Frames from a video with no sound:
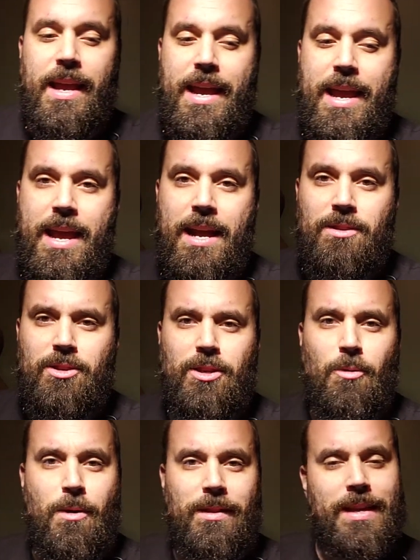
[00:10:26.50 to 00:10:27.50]
And so
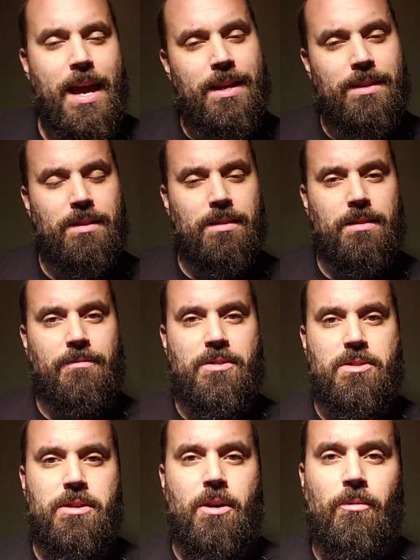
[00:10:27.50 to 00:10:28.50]
what that is if
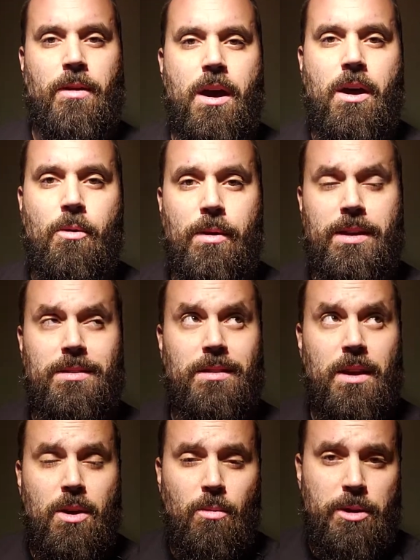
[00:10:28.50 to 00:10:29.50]
you don't know, is
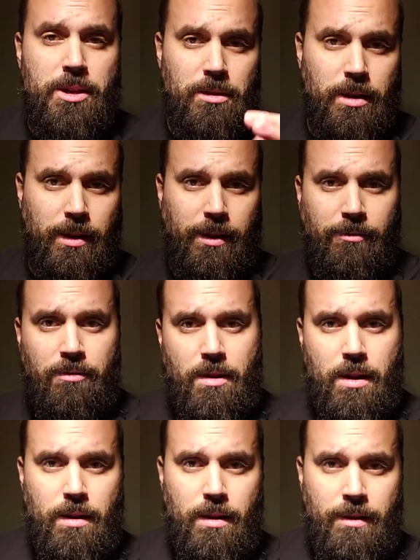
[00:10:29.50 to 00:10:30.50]
when you look at the
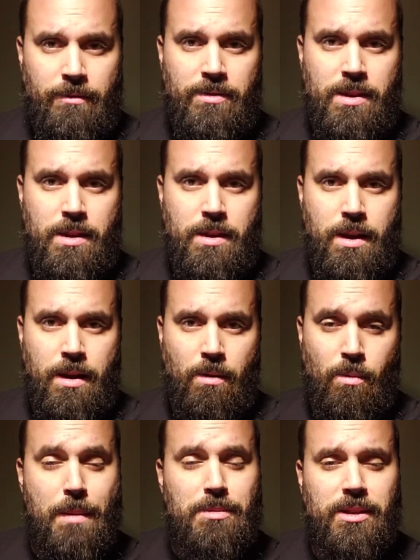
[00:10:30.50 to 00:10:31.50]
front of the
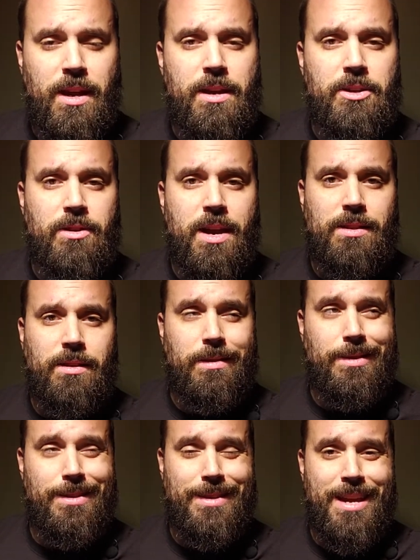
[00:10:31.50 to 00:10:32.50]
website address and it
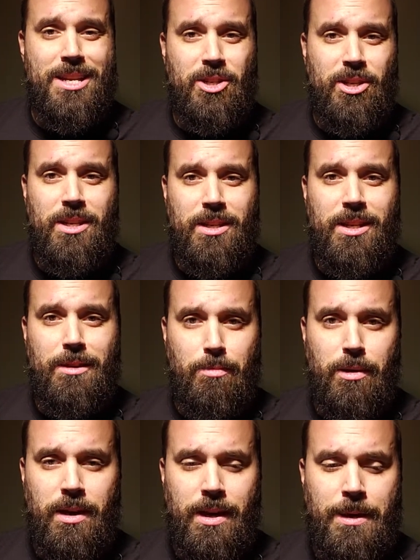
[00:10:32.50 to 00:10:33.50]
says
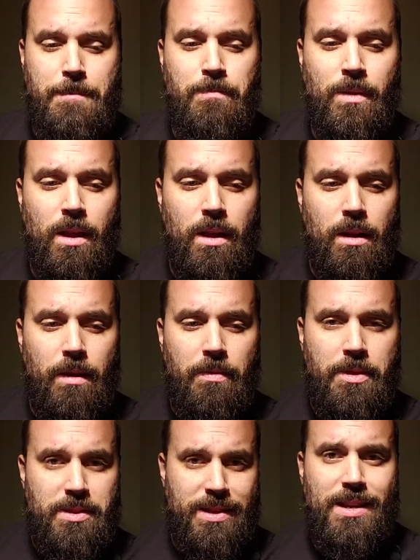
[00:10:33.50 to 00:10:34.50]
HTTP,
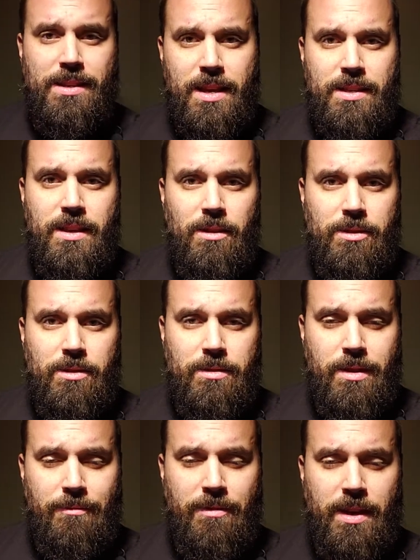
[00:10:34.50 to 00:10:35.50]
this SSL
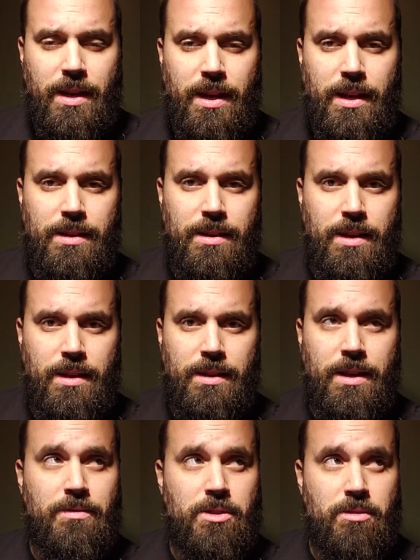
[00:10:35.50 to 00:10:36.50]
certificate
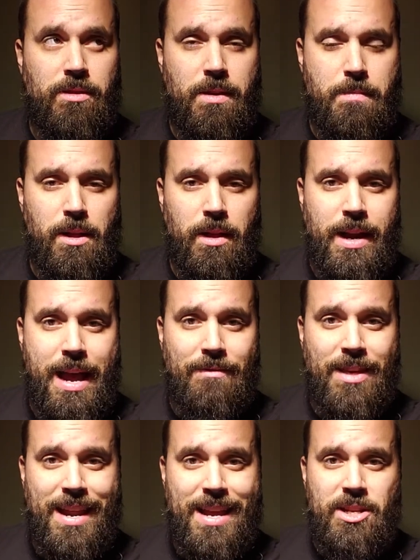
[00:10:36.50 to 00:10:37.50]
gives you the ability to have
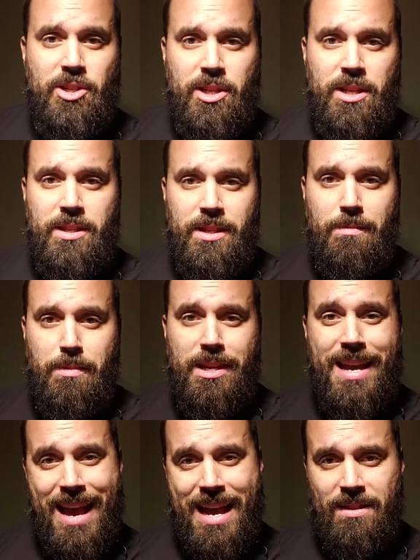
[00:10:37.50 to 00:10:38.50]
that
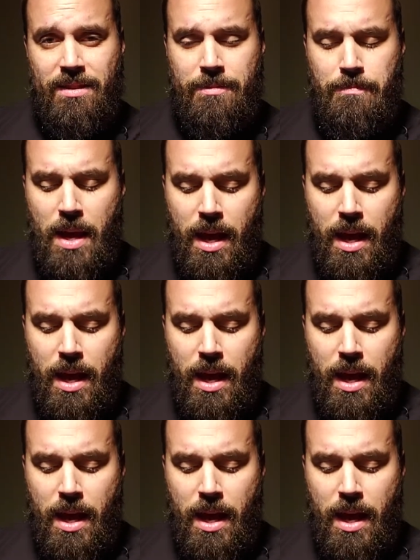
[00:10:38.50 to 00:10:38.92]
HTTPS.